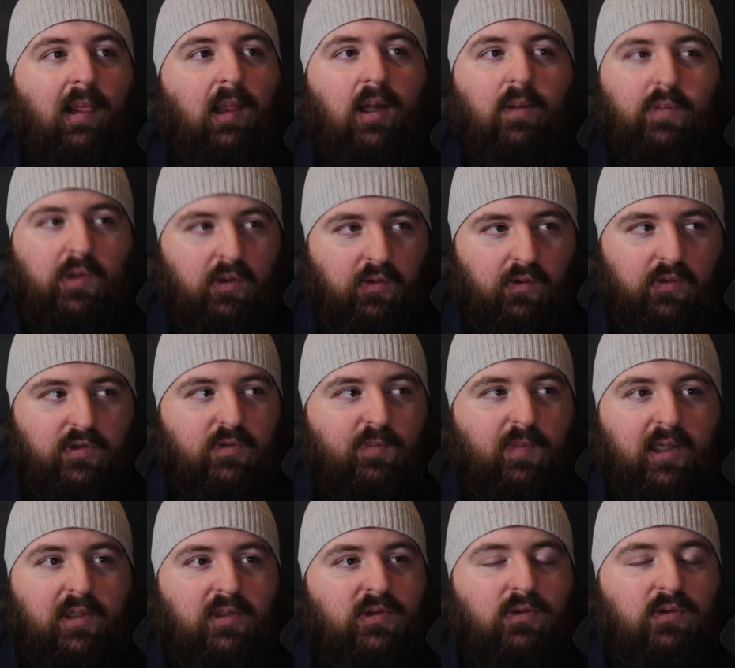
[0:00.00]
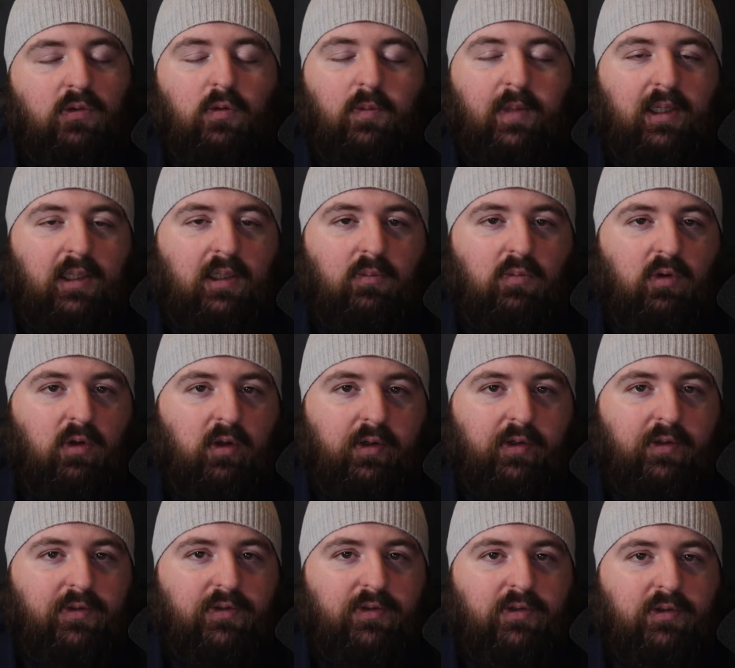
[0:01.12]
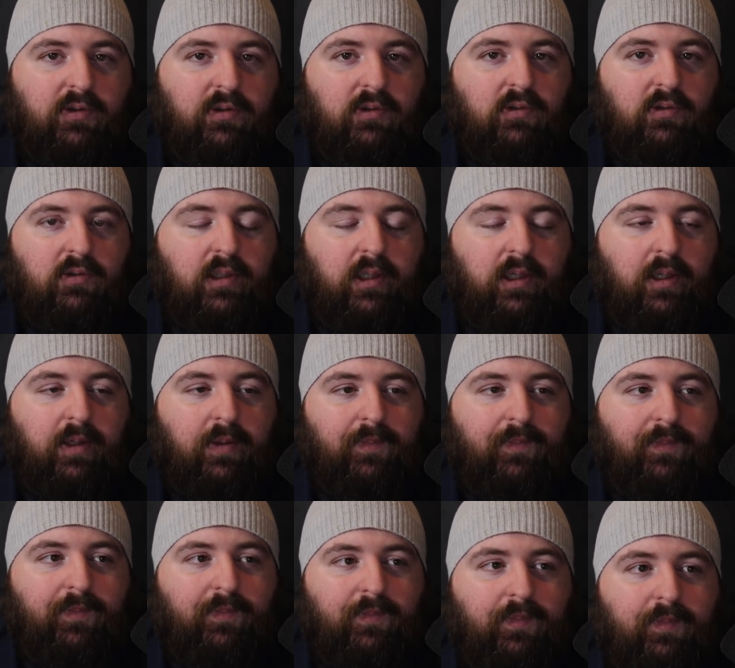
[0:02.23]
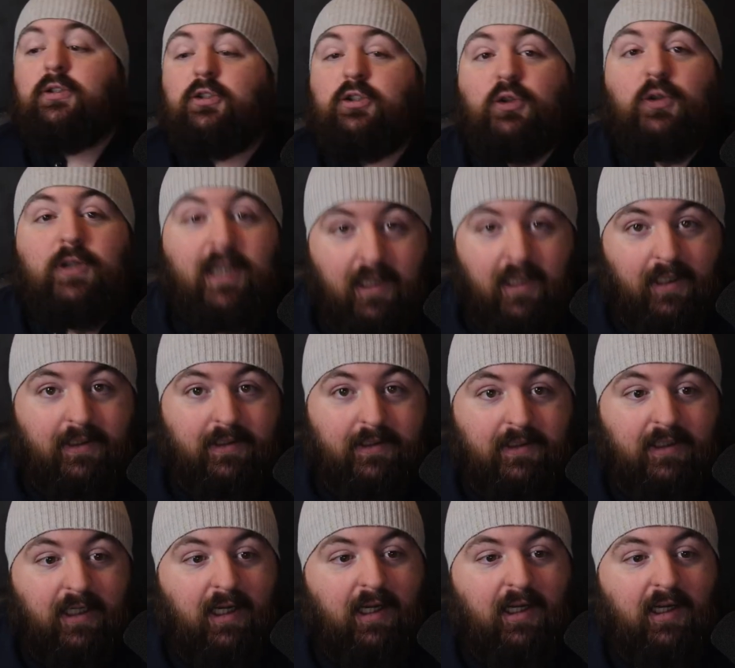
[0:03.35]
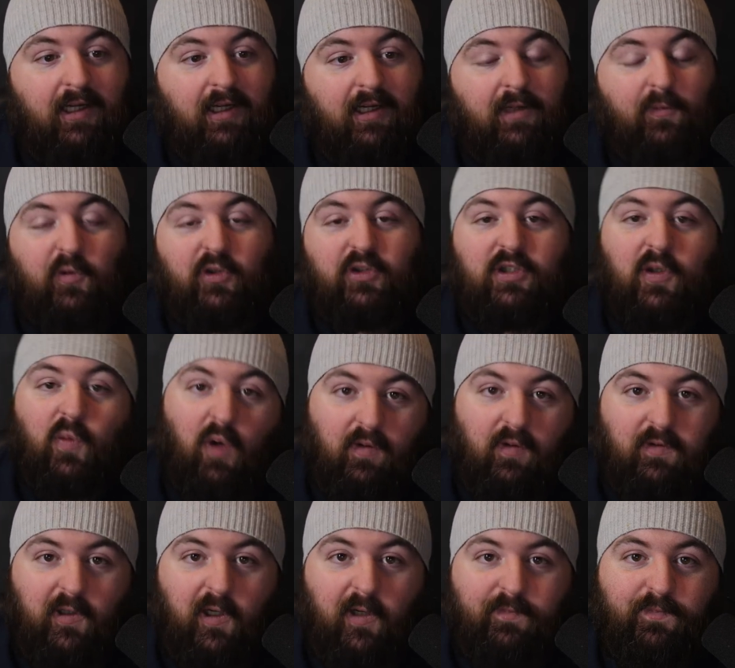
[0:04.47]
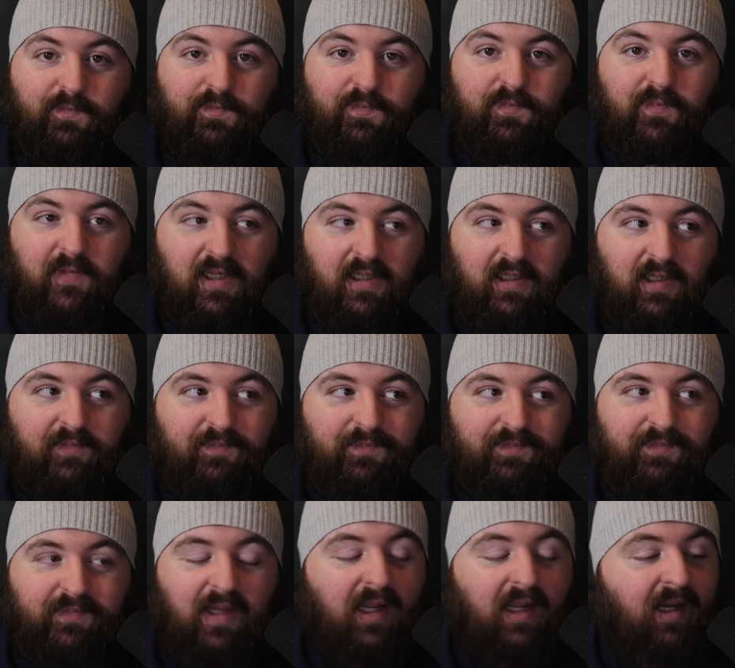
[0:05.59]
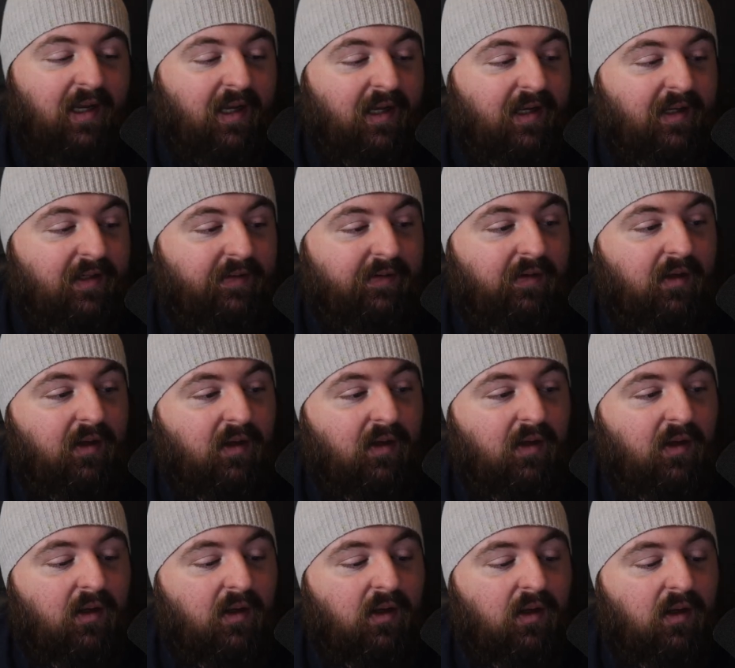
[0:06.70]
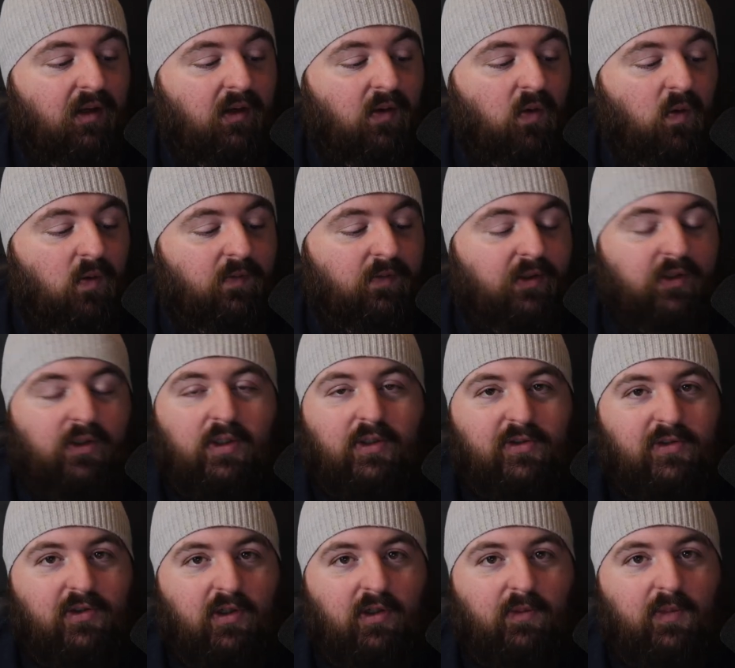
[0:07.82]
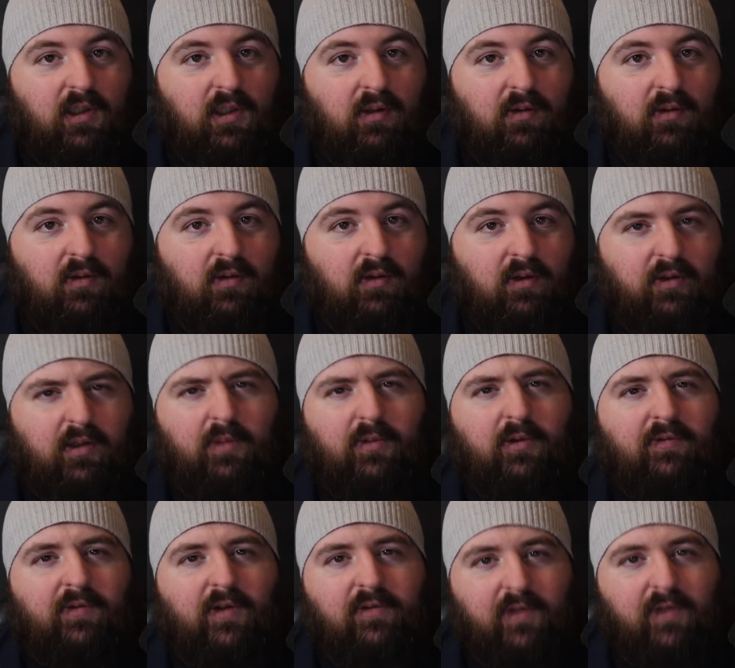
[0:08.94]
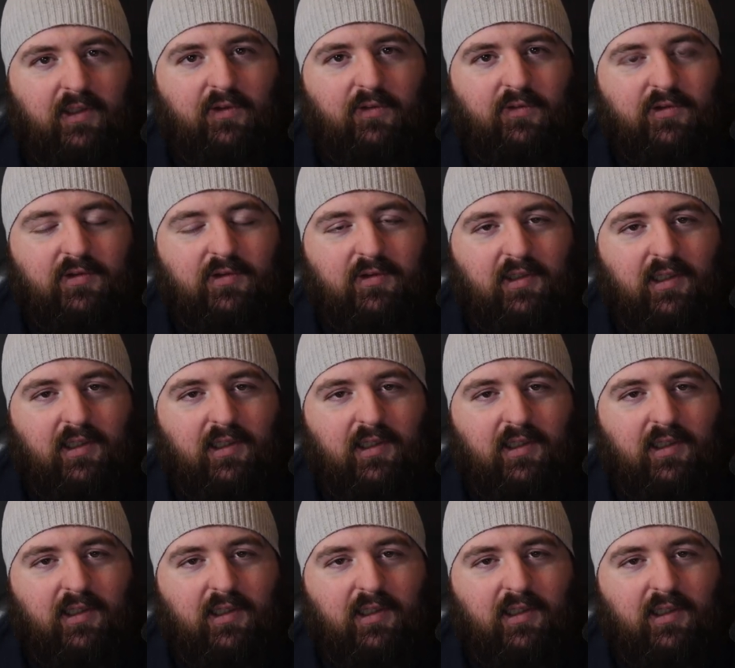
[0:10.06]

abused by so many employers. I'm going to stop waffling on again, and hopefully you can join me on a couple of fun videos,